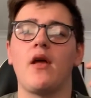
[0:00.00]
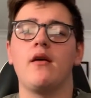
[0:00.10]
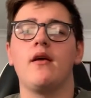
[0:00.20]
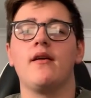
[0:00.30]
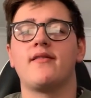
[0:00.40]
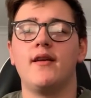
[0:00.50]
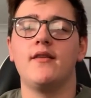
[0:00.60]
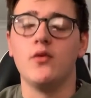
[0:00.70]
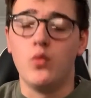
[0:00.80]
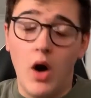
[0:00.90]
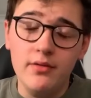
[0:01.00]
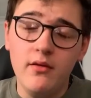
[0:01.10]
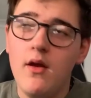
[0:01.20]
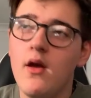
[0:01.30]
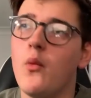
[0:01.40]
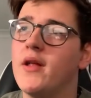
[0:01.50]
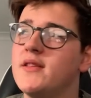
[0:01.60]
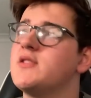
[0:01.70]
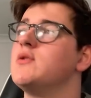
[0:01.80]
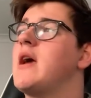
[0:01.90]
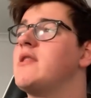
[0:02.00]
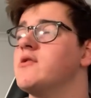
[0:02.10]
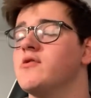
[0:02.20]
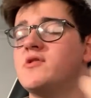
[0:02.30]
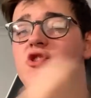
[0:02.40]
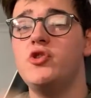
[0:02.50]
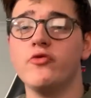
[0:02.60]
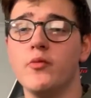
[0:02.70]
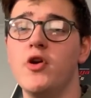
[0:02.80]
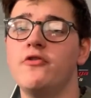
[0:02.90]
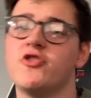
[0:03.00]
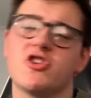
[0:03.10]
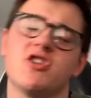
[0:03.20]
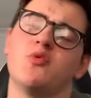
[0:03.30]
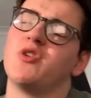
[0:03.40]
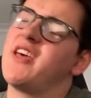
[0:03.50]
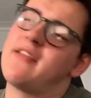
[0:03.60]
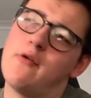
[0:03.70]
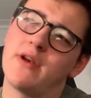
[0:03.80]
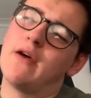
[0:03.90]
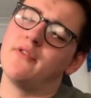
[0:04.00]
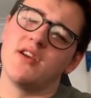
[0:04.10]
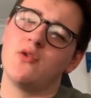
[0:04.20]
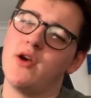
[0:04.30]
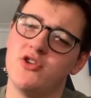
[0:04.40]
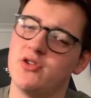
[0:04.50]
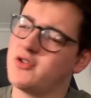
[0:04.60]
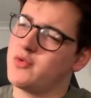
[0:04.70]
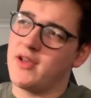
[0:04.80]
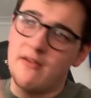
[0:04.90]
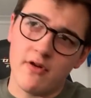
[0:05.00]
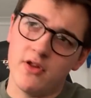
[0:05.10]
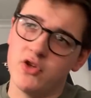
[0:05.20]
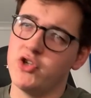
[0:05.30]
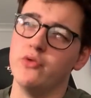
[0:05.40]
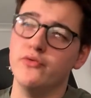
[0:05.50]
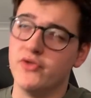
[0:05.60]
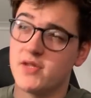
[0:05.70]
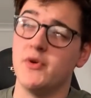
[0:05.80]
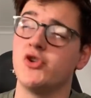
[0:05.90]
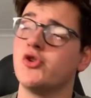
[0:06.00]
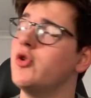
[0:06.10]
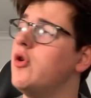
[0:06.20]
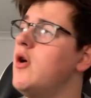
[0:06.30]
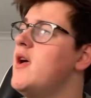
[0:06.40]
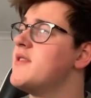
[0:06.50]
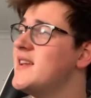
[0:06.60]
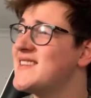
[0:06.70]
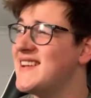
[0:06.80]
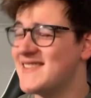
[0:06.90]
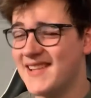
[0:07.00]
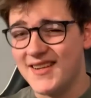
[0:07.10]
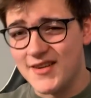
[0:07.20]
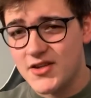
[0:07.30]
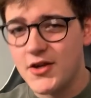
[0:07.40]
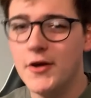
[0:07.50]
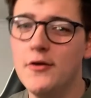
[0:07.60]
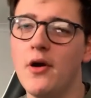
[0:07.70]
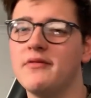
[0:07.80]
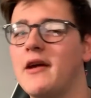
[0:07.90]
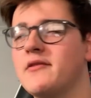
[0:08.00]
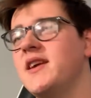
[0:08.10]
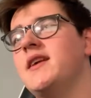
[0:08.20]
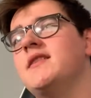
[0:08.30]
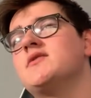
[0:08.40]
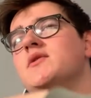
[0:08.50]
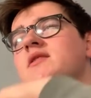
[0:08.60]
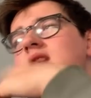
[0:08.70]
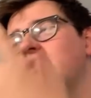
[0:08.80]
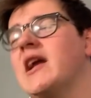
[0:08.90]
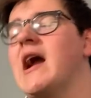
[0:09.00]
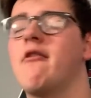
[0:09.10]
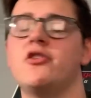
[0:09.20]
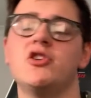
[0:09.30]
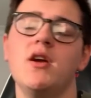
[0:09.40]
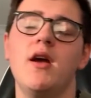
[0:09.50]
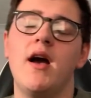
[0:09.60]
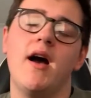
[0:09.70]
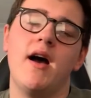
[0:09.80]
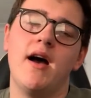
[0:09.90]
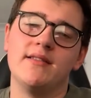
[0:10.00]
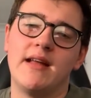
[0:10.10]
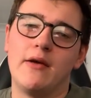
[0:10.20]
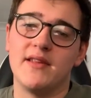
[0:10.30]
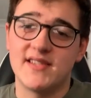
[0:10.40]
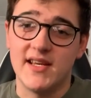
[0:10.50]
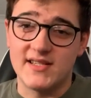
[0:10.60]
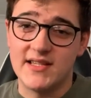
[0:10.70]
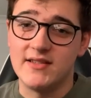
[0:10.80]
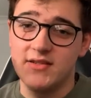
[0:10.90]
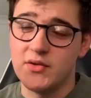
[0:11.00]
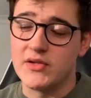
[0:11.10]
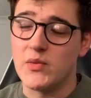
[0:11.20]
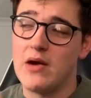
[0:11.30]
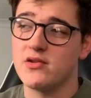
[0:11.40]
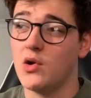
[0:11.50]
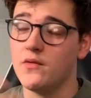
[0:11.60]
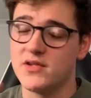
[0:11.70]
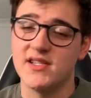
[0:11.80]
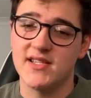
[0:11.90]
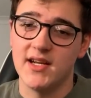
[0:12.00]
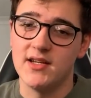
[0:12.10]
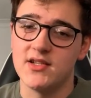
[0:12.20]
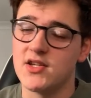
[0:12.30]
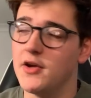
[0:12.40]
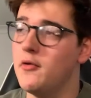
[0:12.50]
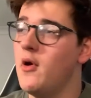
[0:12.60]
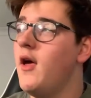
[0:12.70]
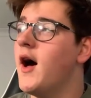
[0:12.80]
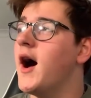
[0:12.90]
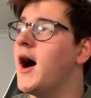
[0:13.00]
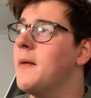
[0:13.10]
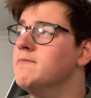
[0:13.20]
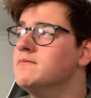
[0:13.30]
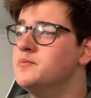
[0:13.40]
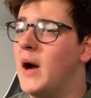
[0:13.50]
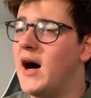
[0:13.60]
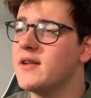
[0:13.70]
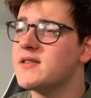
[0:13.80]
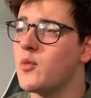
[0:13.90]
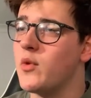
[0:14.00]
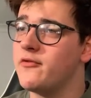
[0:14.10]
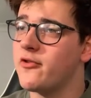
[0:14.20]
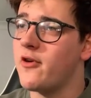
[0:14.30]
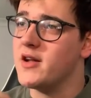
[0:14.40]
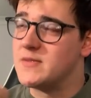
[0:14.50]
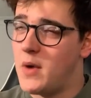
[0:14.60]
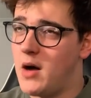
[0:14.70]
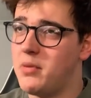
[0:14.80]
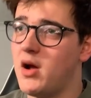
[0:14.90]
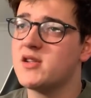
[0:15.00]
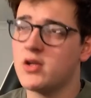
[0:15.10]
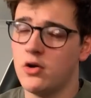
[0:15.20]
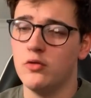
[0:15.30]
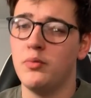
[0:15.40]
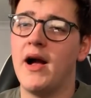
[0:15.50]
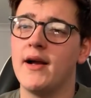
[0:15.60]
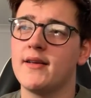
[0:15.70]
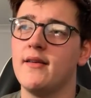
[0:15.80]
A cylinder 1, went to get the tune removed just because I want to get that one out of the equation. I just want to get rid of the tune just to be sure. They said it's cylinder 2. I've now taken to another garage, and now they're saying it's cylinder 2 as well, so obviously it's cylinder 2. But we've tried spark plugs, coil pack,